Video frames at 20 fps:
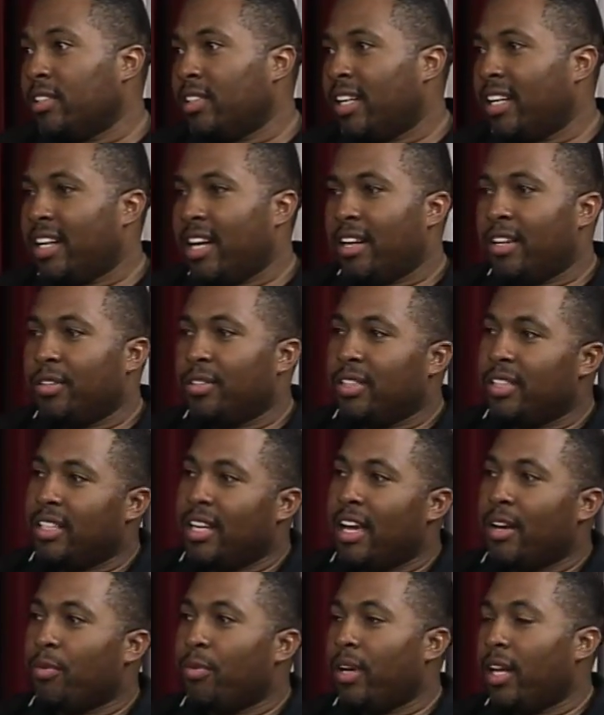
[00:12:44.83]
And not only
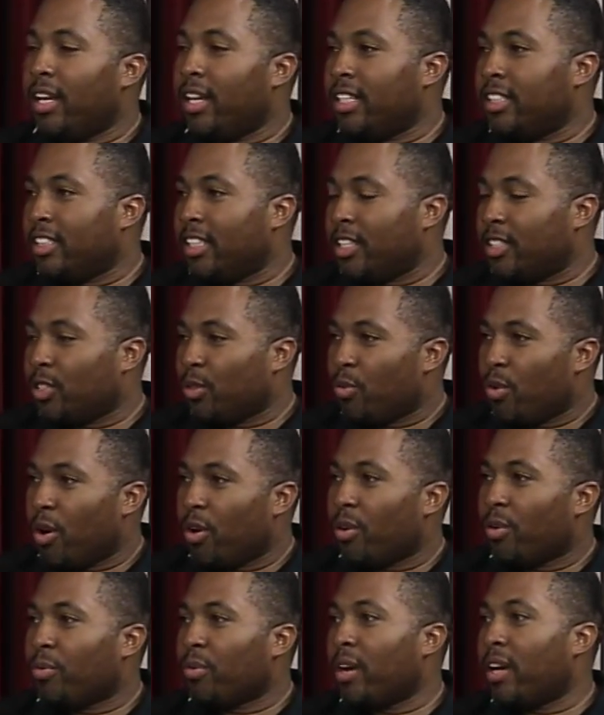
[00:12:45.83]
that, when they get a chance to
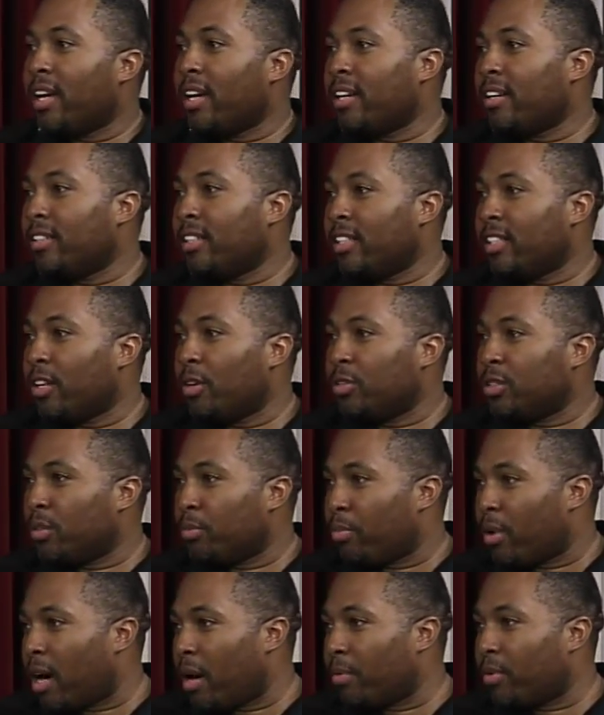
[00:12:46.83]
walk around and go to the
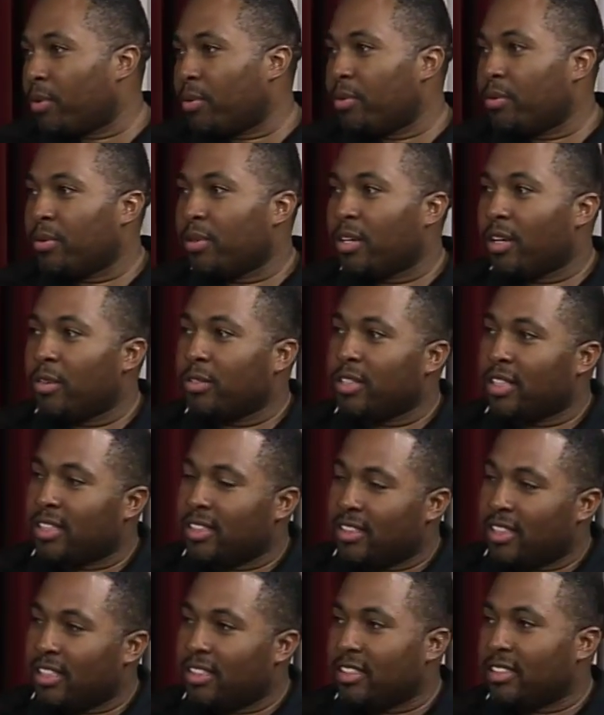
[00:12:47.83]
popcorn, go to
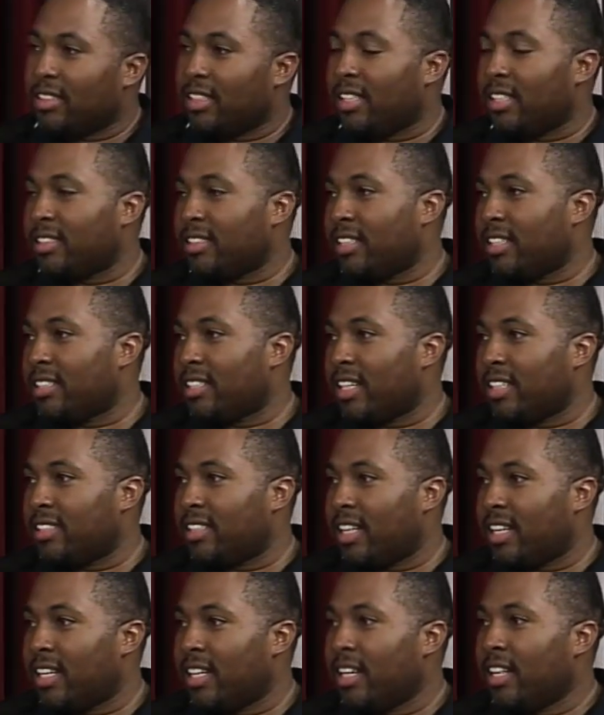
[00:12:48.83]
concession stands, things like
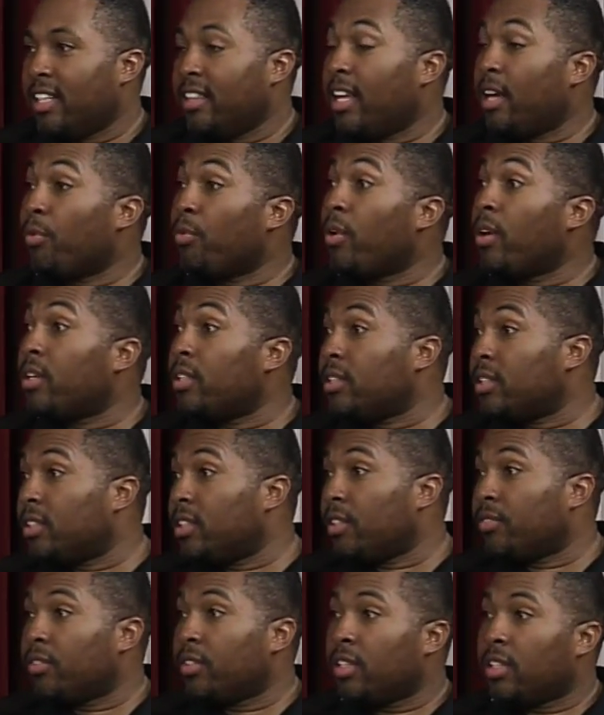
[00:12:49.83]
that, they run into
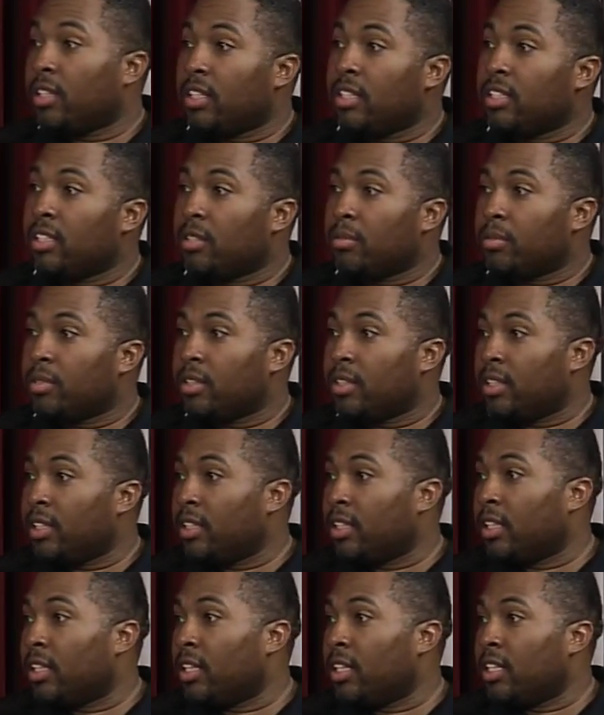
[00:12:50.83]
different alums, and mm-hmm. then
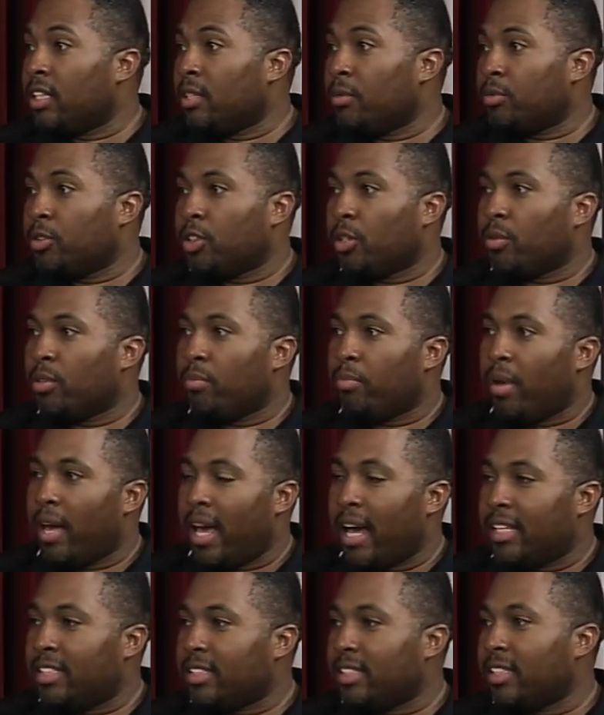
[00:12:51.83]
the mm-hmm. alums show the
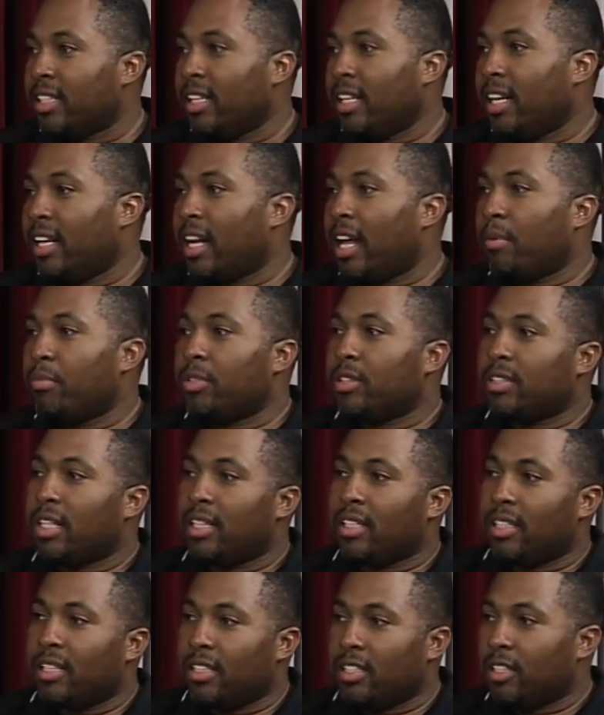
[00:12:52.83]
passion and how much they
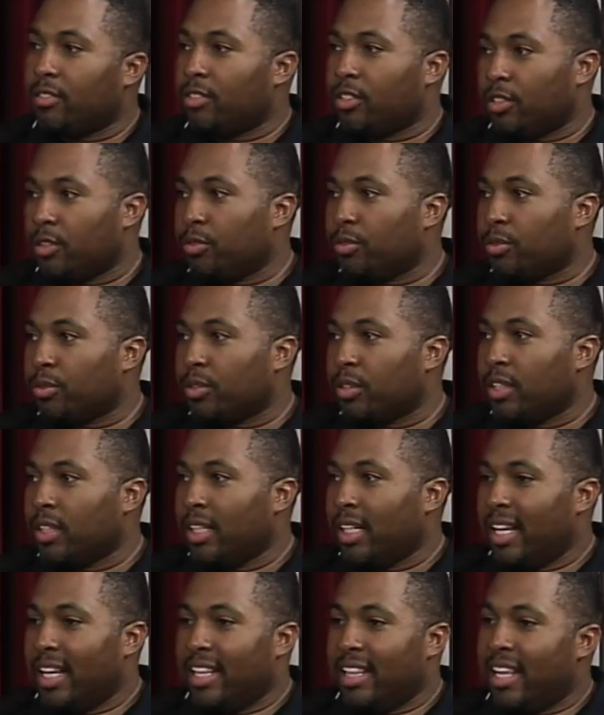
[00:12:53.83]
love Central.
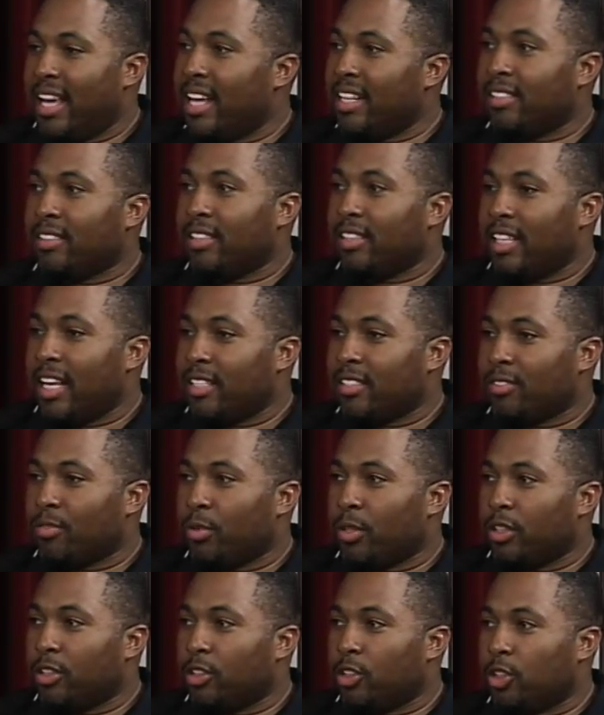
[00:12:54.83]
And that's that's
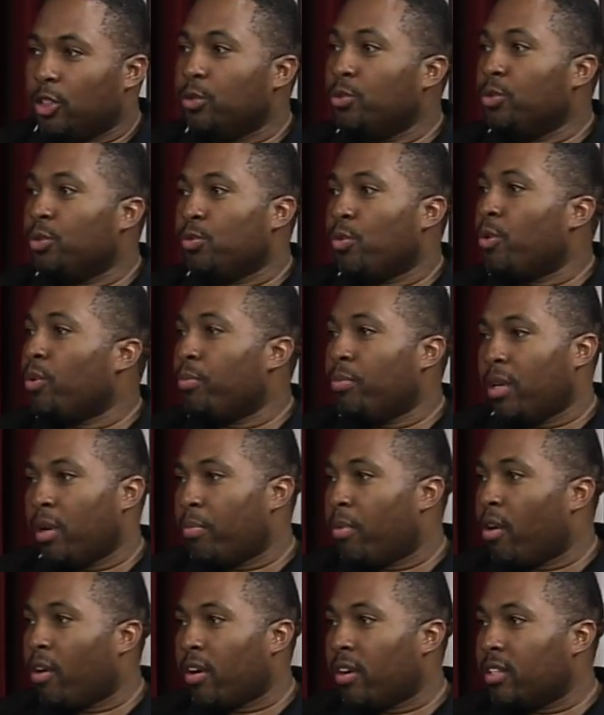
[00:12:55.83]
what students want to be a
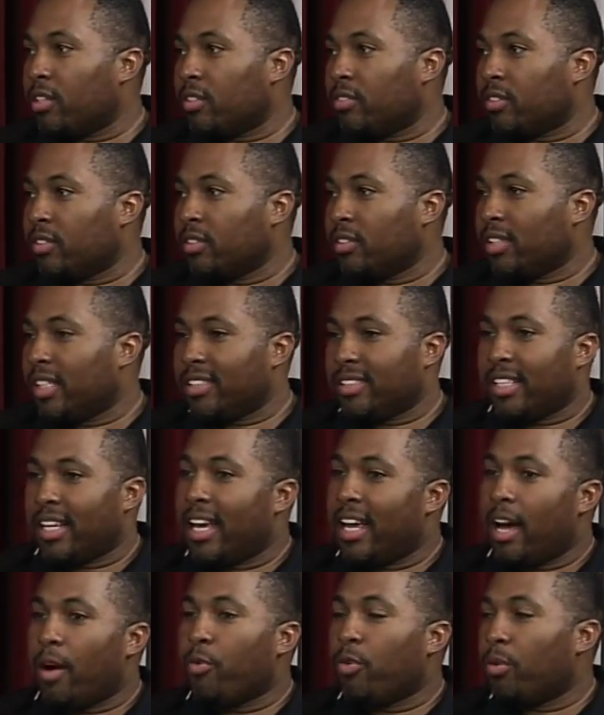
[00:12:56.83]
part of. They say,
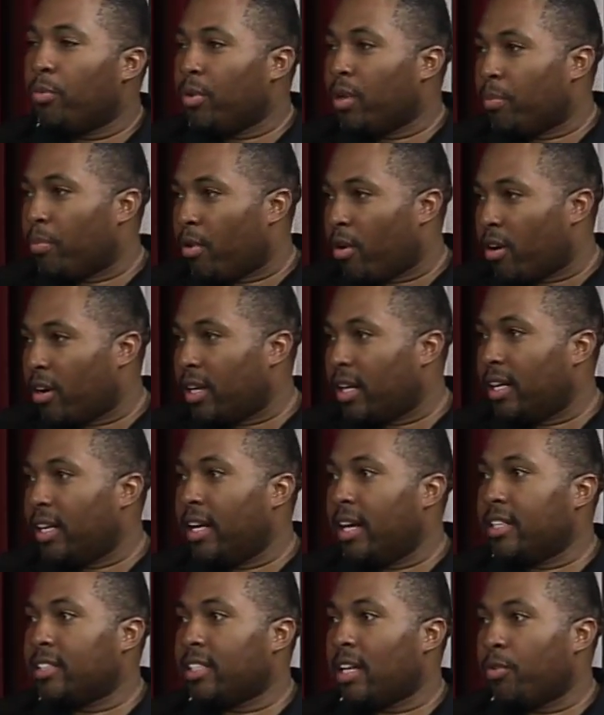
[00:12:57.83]
hey, I want to be a part of that
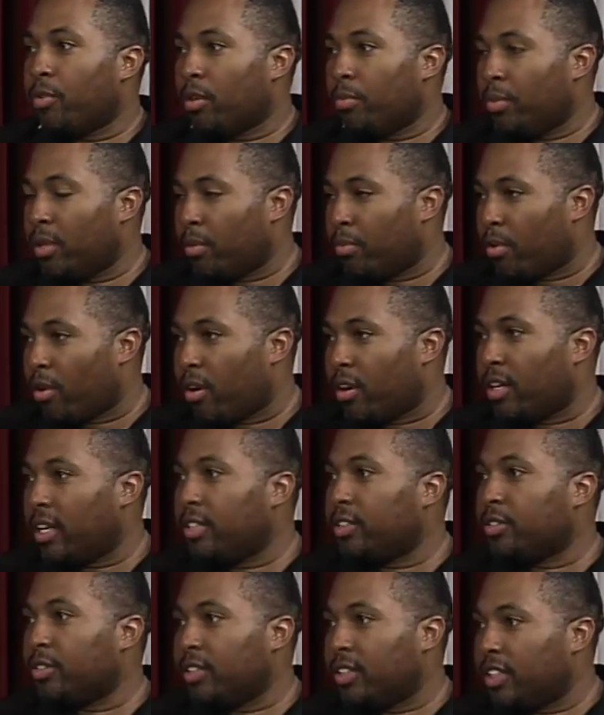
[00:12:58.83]
legacy. I want to be a part of
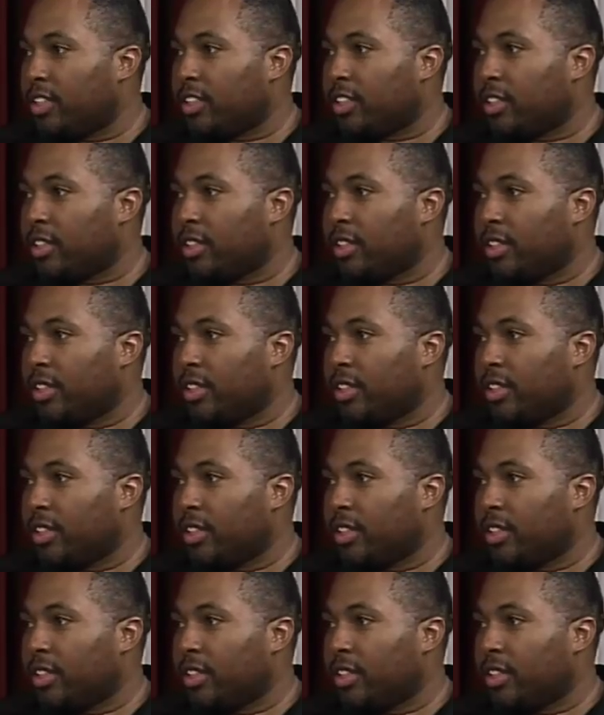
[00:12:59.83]
that tradition.